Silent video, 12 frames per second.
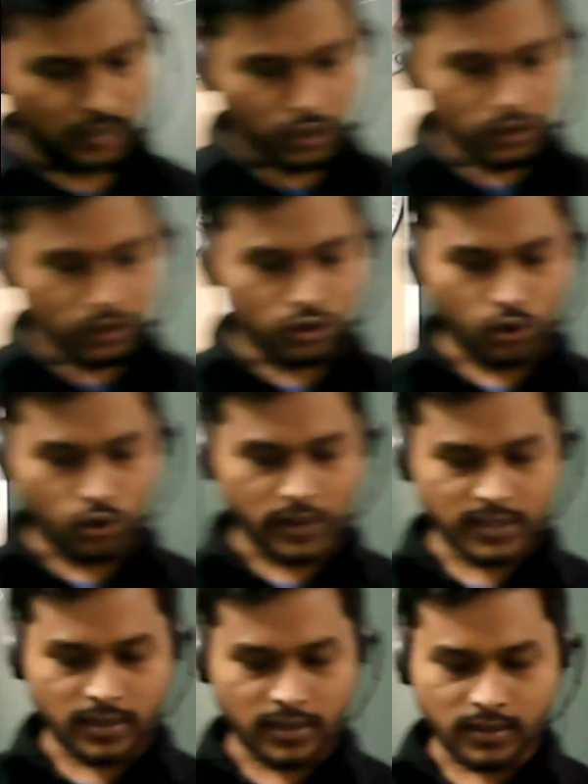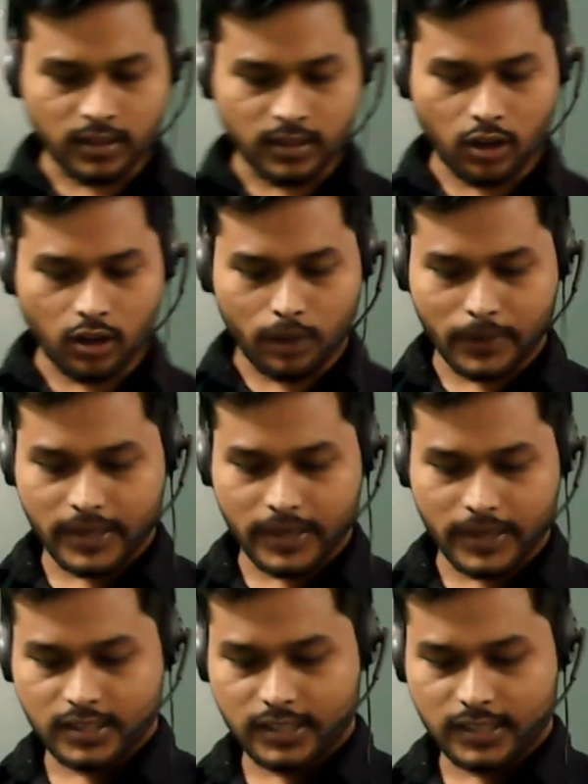draw a circle of radius 3
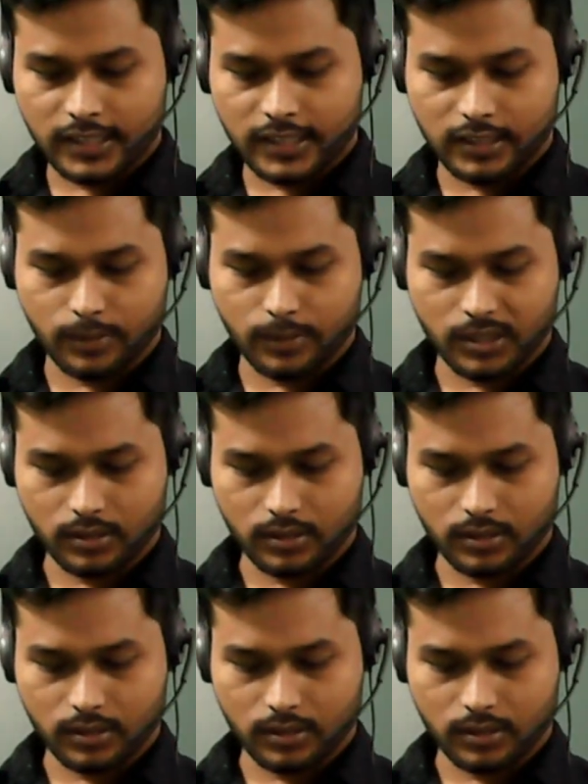cm